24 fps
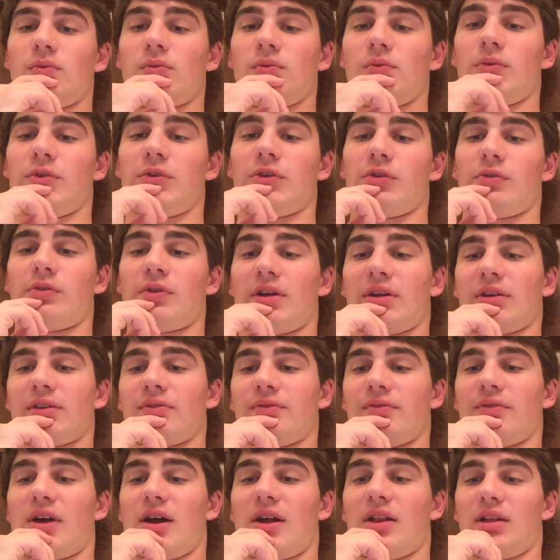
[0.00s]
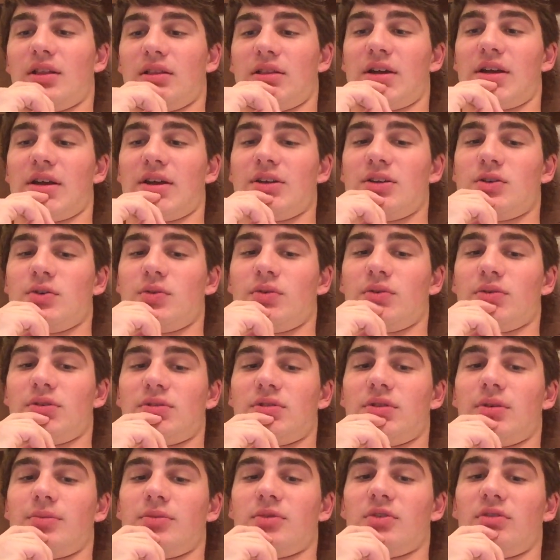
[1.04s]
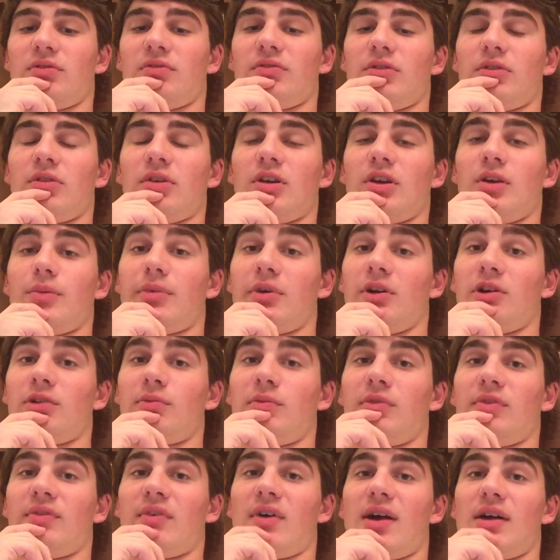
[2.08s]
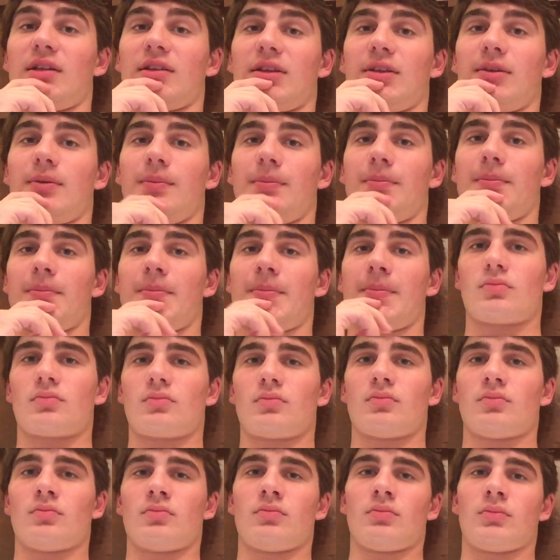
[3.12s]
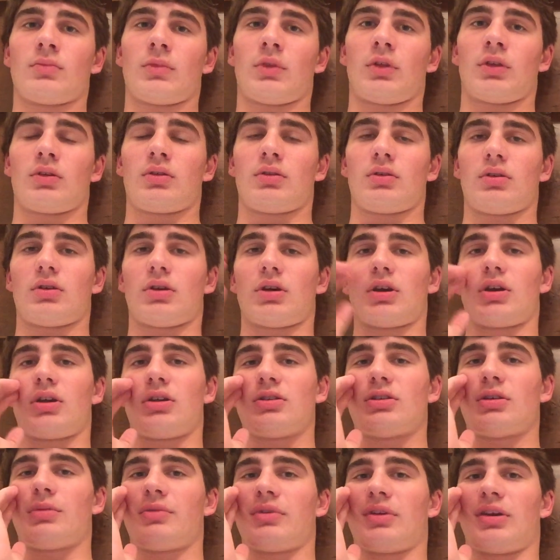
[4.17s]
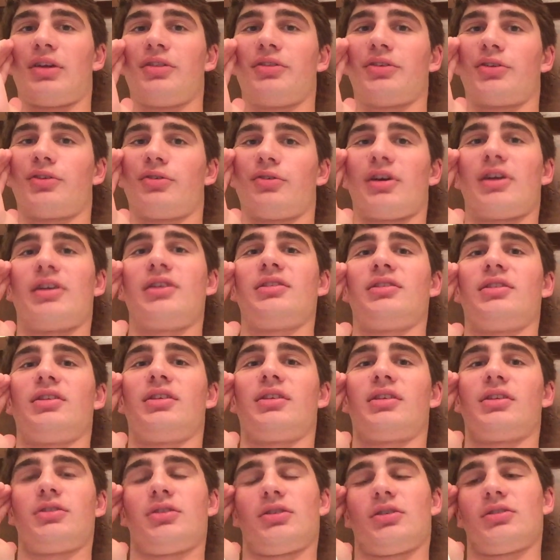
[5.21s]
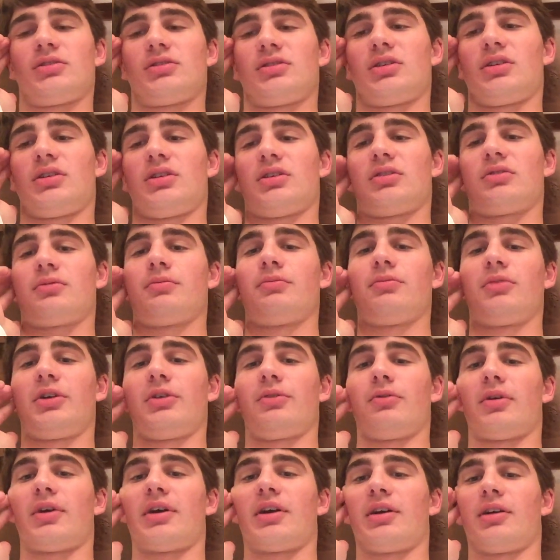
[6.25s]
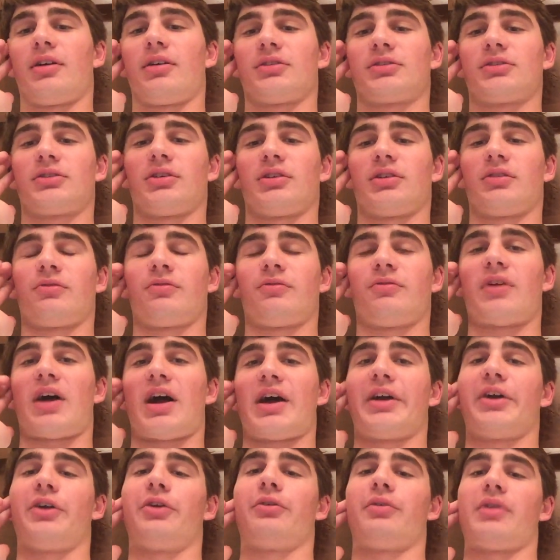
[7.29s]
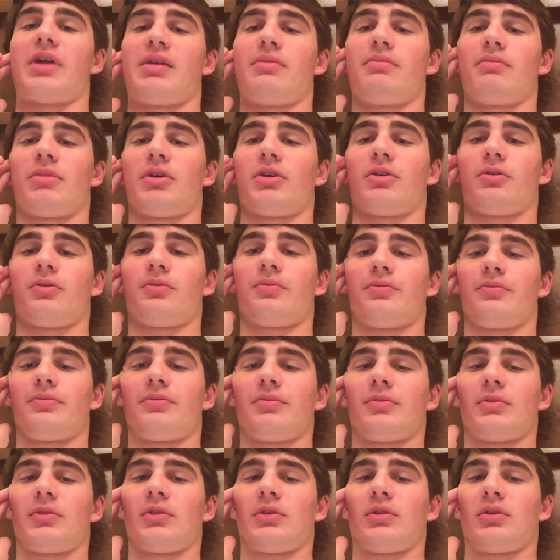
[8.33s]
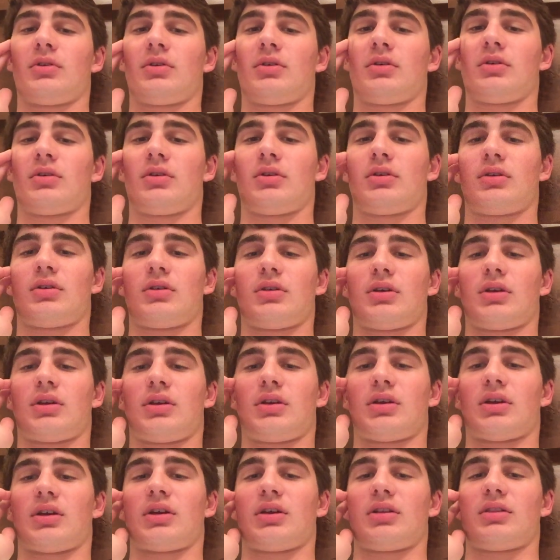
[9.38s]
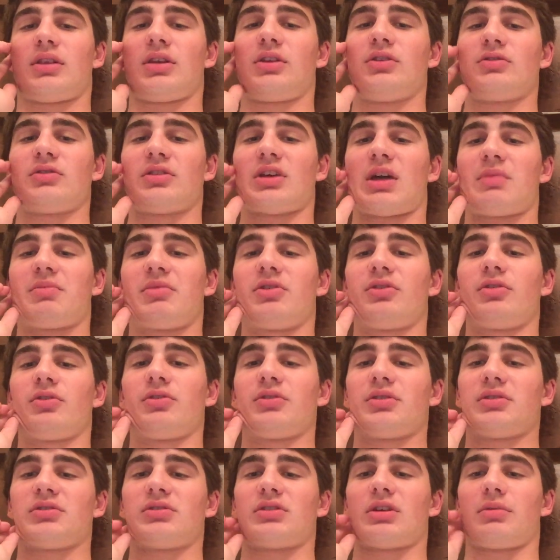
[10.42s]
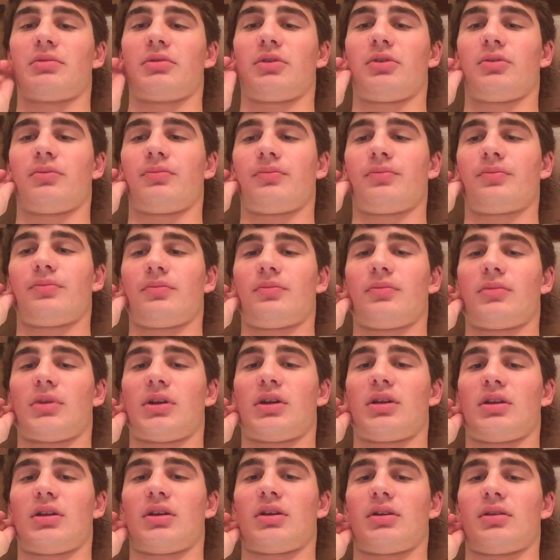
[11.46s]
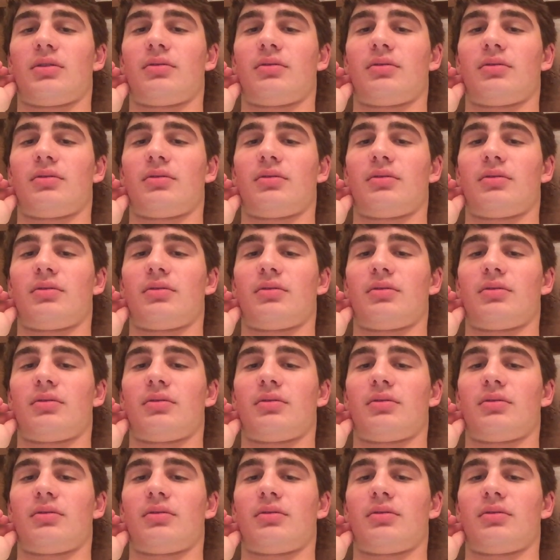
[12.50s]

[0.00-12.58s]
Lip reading: would direct violet light towards the observer and appear to be violet. And something other crazy that you can see, it's pretty rare, is called a fire rainbow. And they usually happen during the summer, and